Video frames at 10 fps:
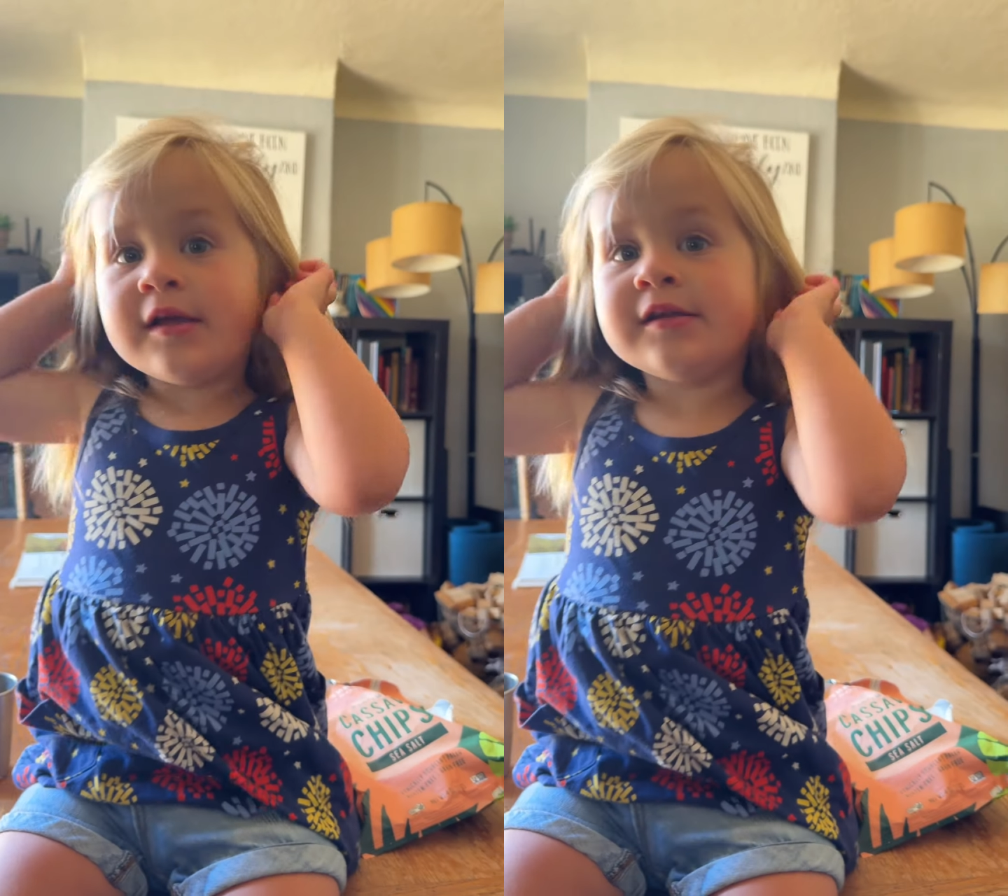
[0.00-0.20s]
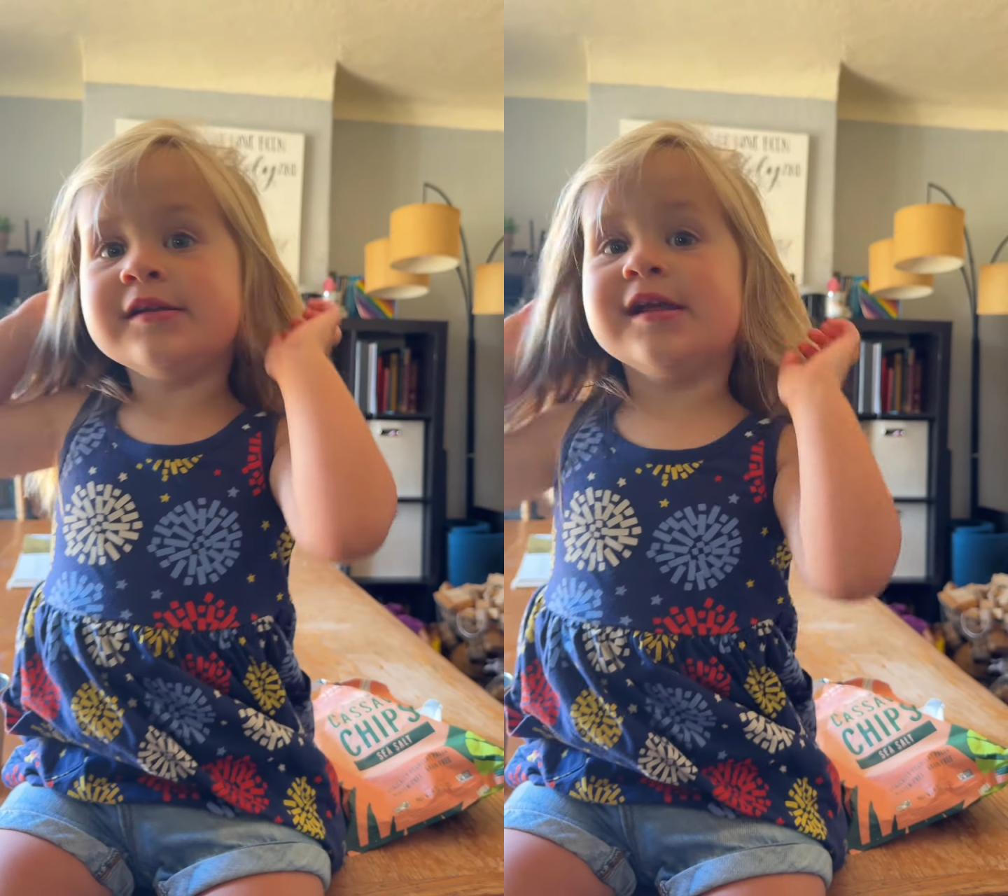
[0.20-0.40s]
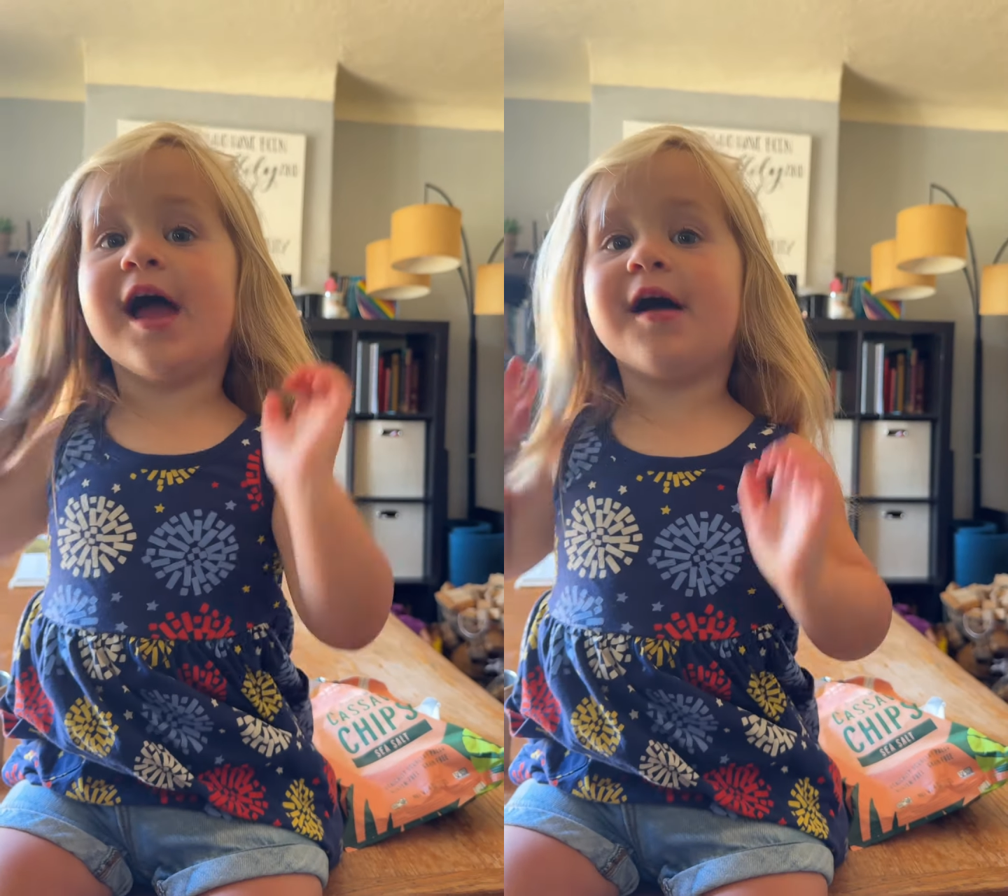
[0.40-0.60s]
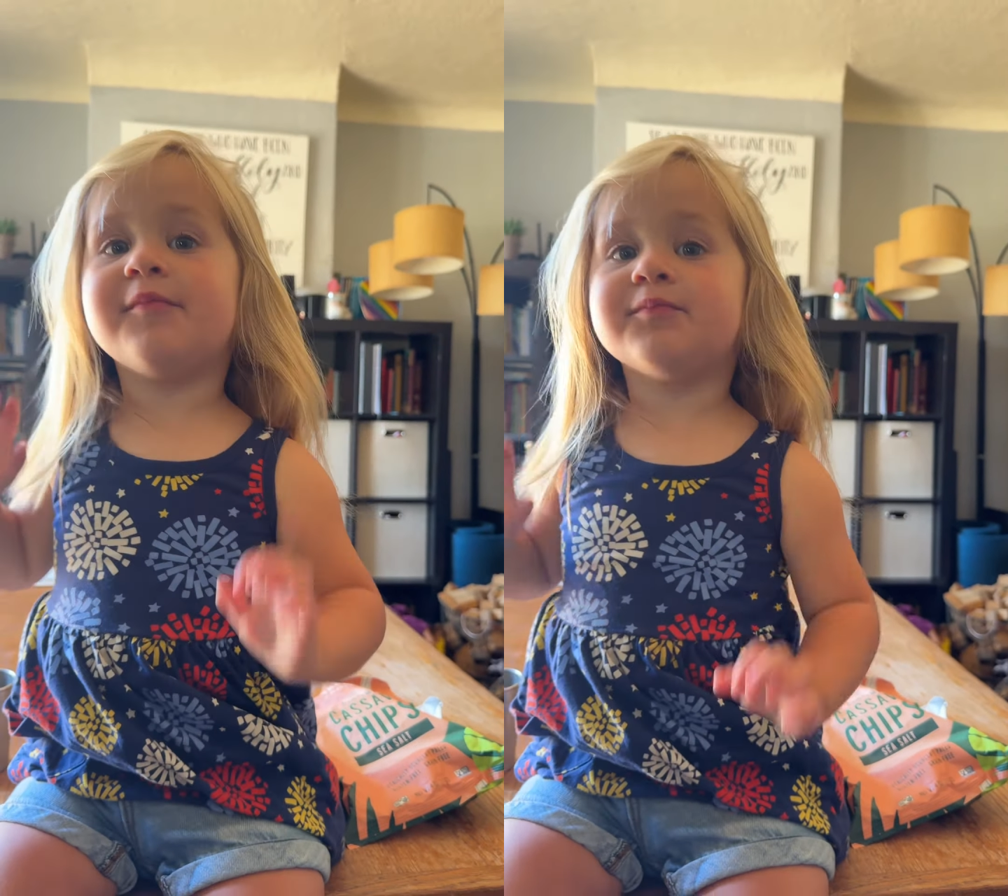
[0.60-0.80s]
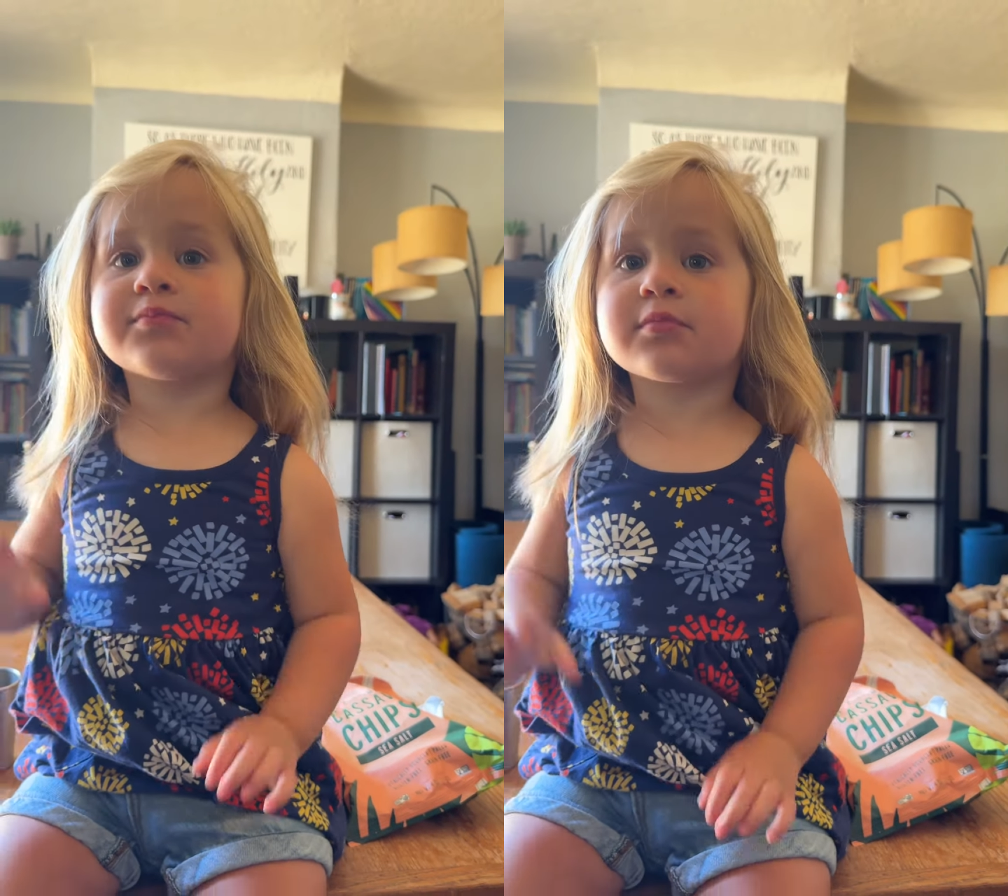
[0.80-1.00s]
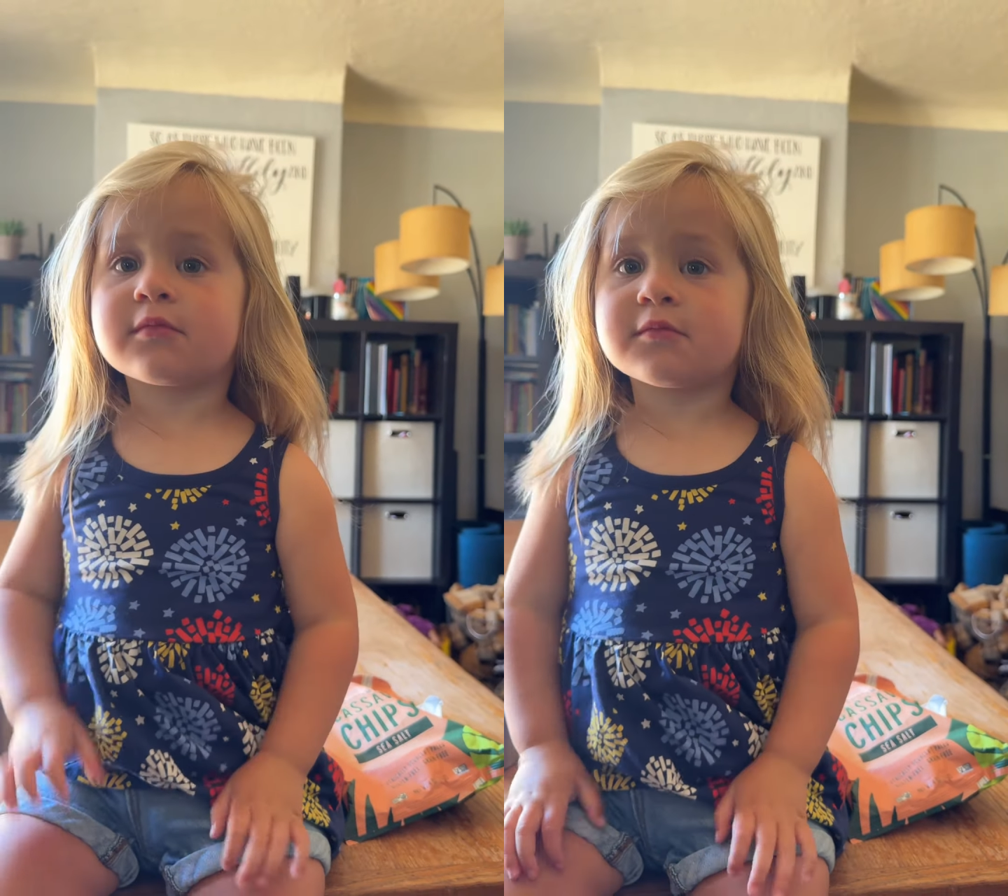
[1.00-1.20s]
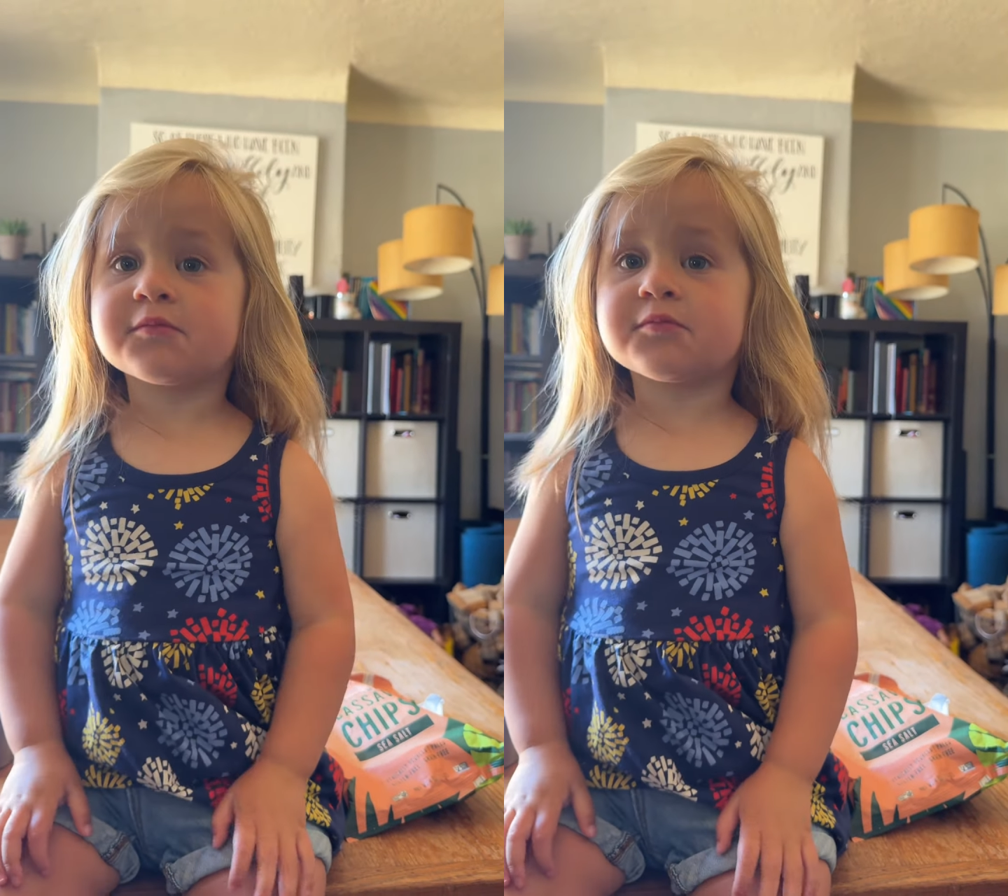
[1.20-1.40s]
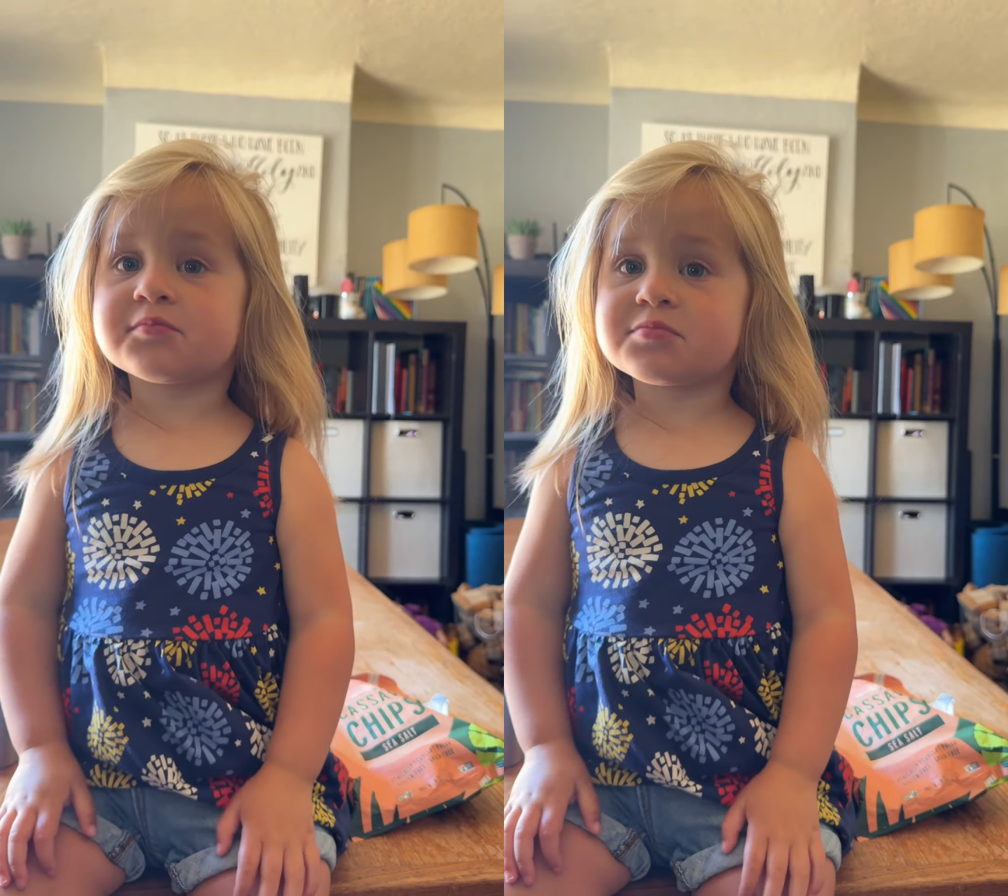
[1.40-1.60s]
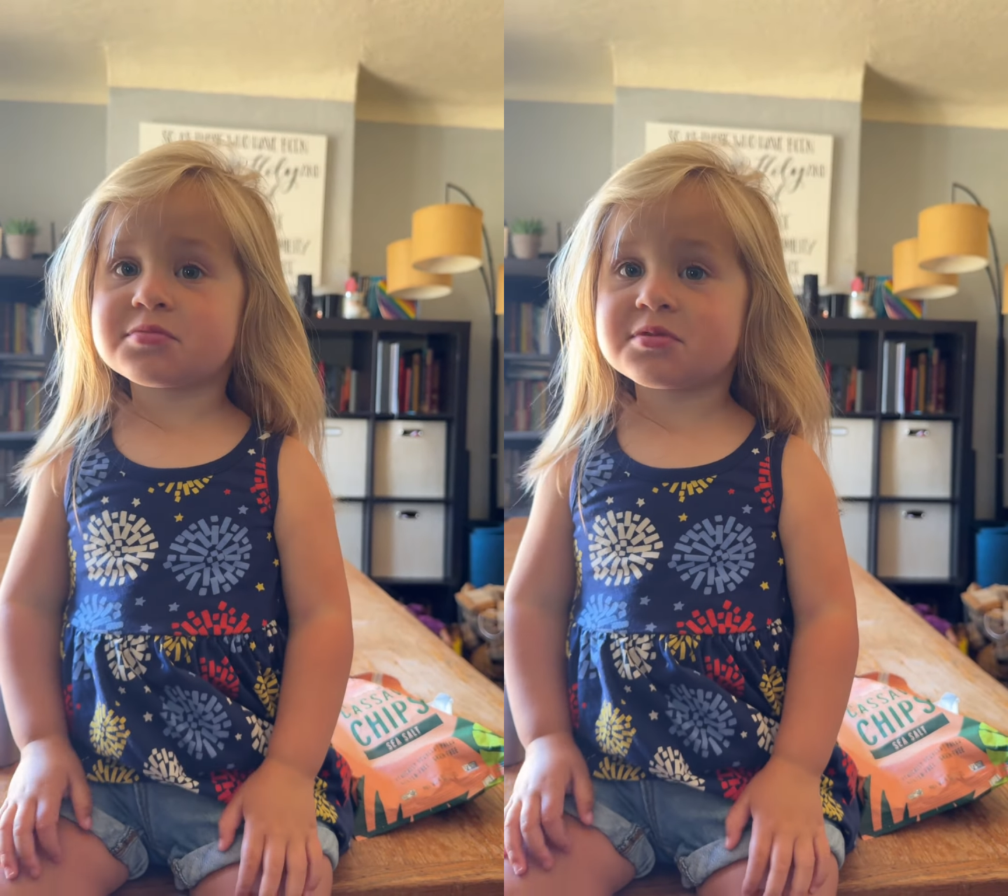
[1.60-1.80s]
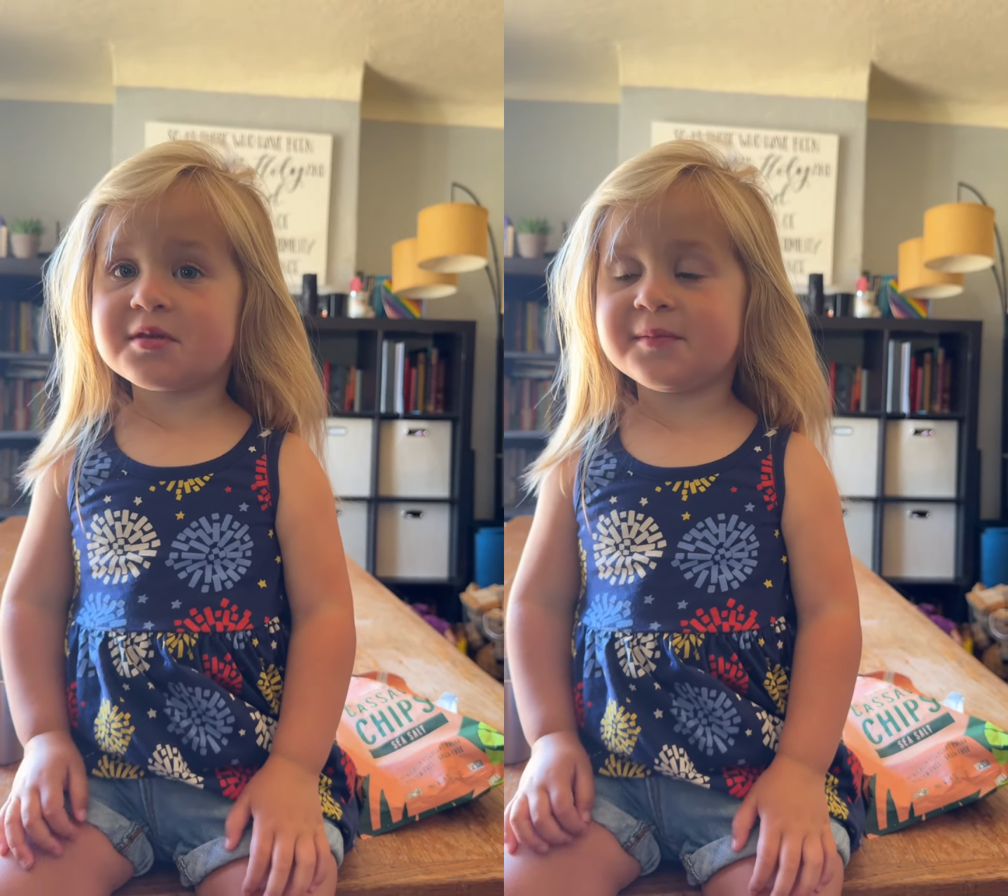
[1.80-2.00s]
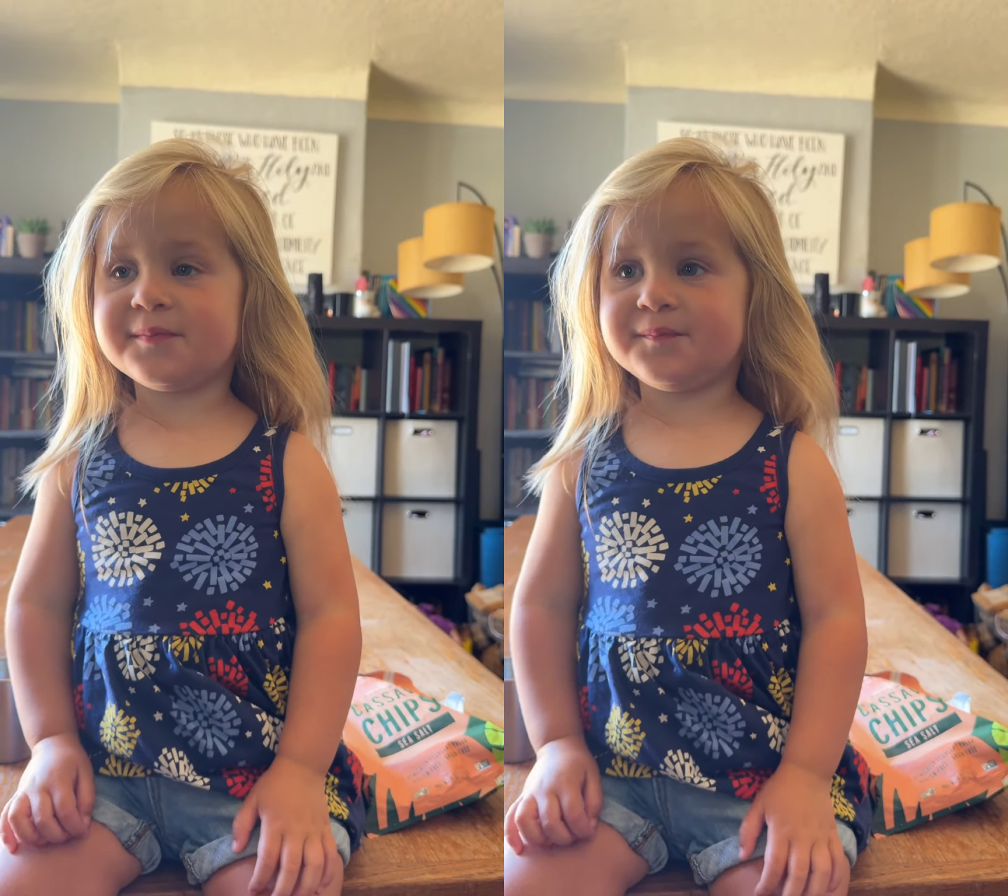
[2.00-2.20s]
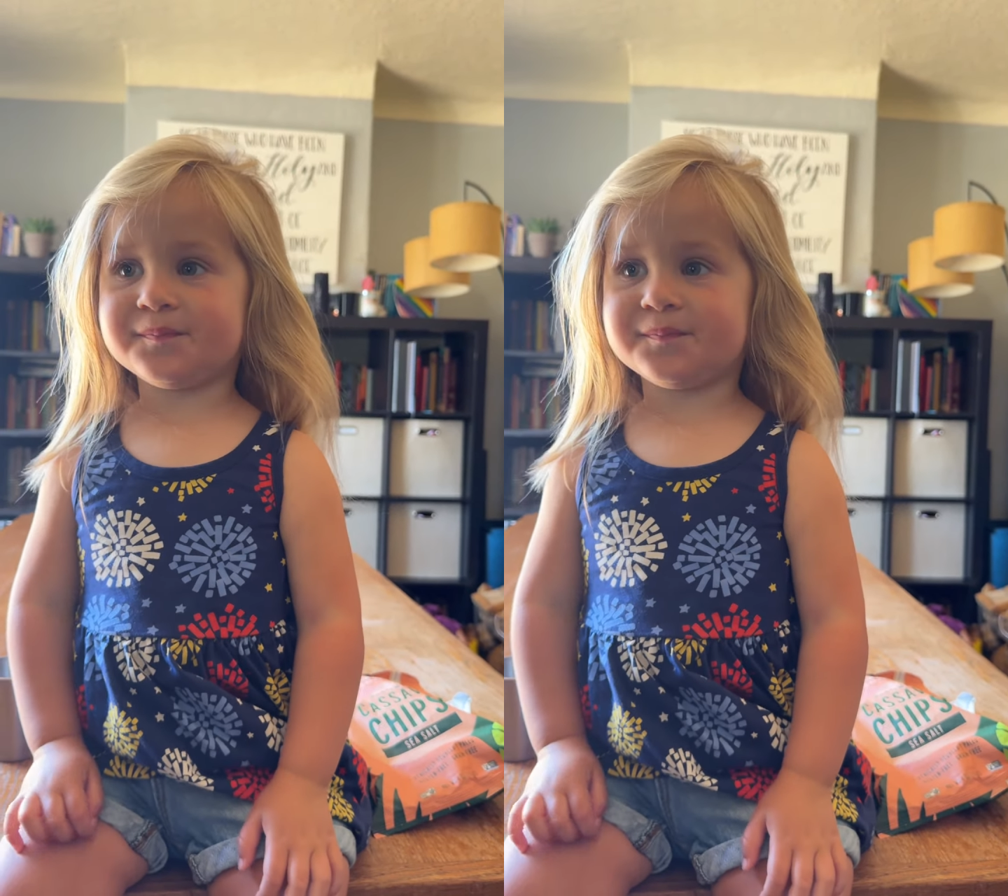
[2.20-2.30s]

Yeah. Whoa.